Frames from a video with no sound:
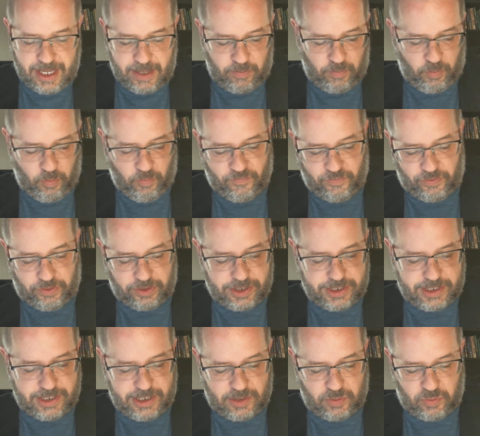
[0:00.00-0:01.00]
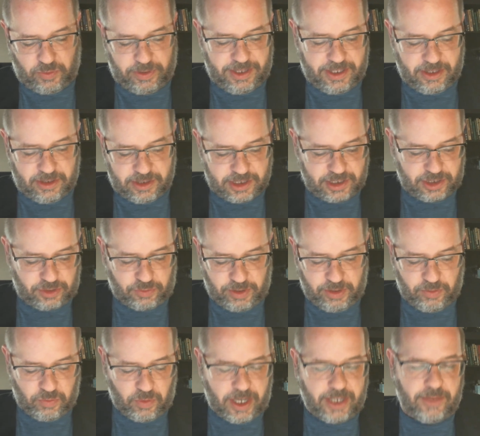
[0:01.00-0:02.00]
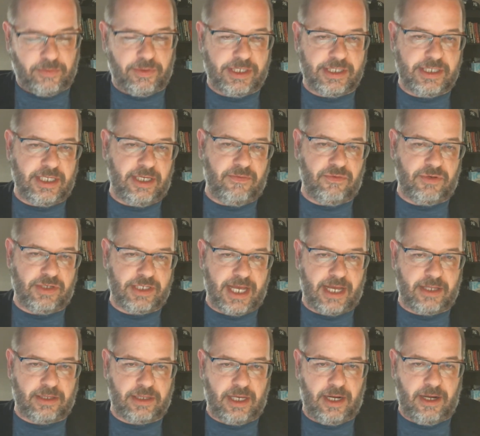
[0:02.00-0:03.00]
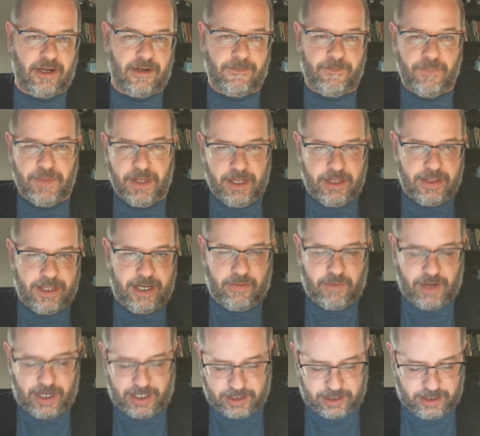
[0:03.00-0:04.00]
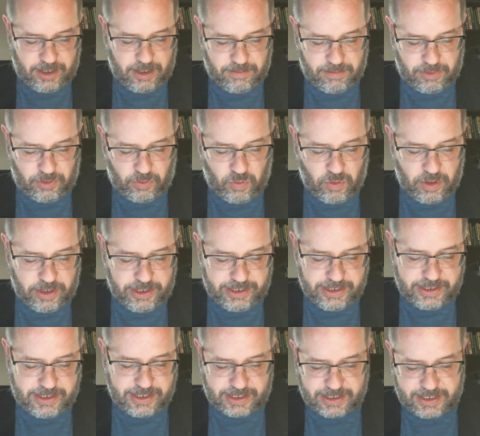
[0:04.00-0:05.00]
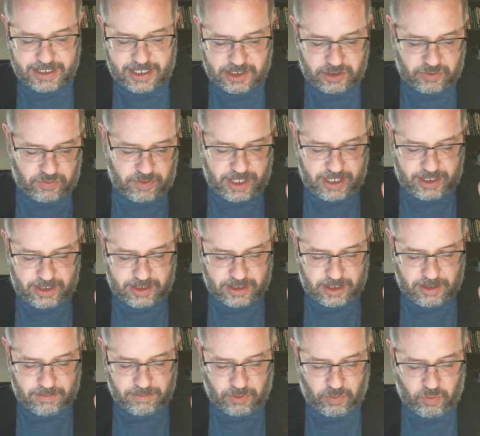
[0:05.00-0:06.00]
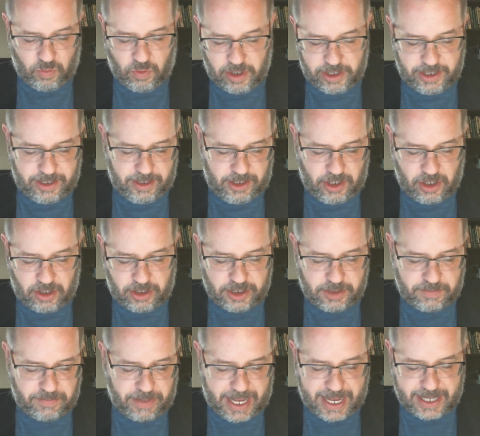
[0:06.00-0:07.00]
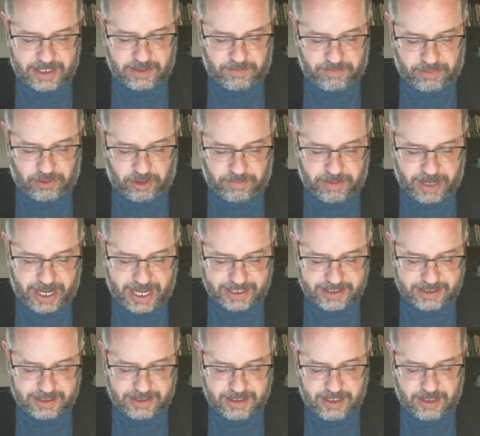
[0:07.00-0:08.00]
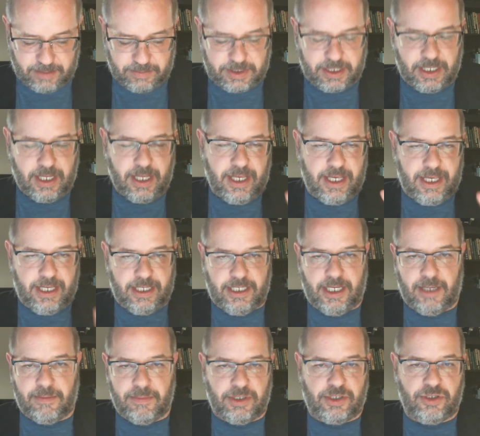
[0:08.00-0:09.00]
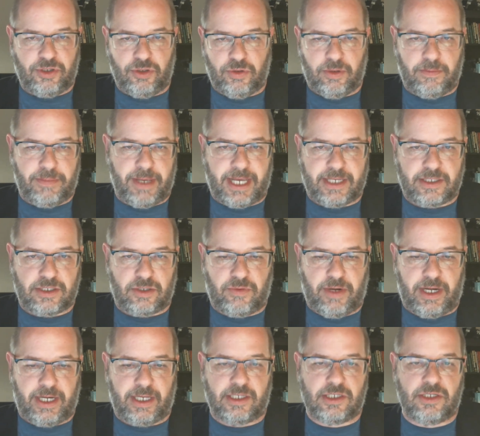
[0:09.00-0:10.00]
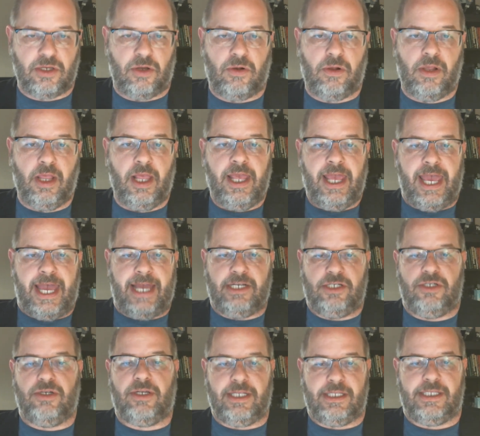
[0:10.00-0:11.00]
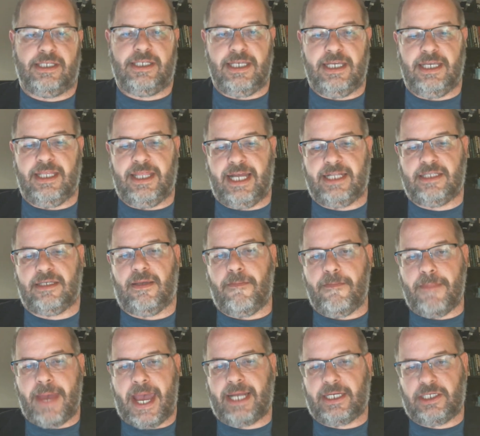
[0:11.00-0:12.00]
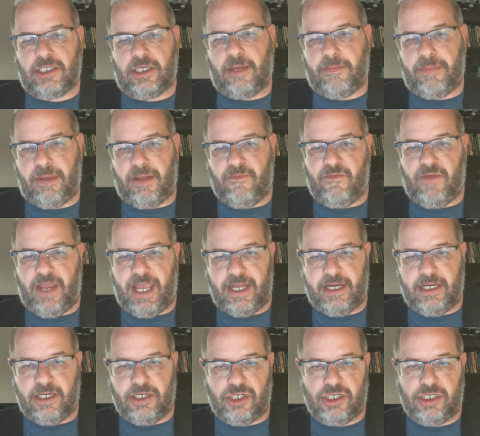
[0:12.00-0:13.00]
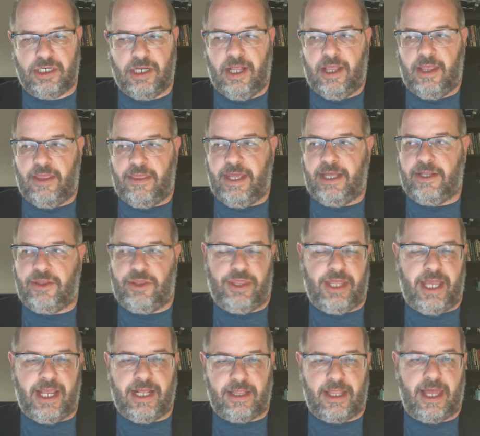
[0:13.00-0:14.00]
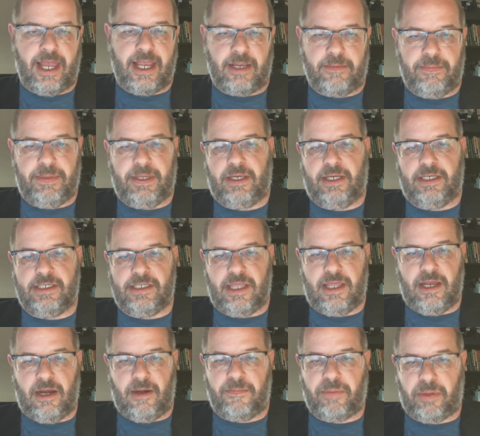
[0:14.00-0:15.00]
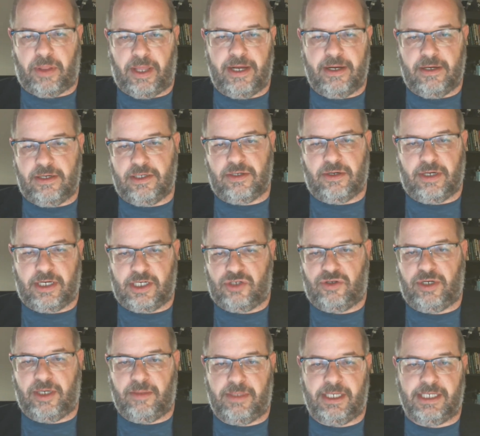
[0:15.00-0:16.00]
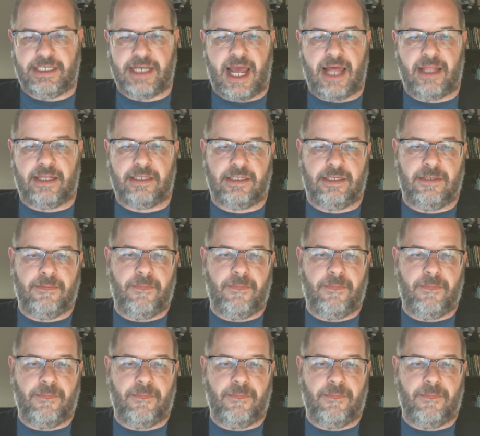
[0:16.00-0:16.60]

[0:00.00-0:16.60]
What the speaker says: Versus when there's 3 wide receivers out there, they rank number 1 in success rate, number 1 in yards per pass attempt, and number 2 in passer rating. So as you can see, that's a matchup advantage that they like because their players are extremely talented.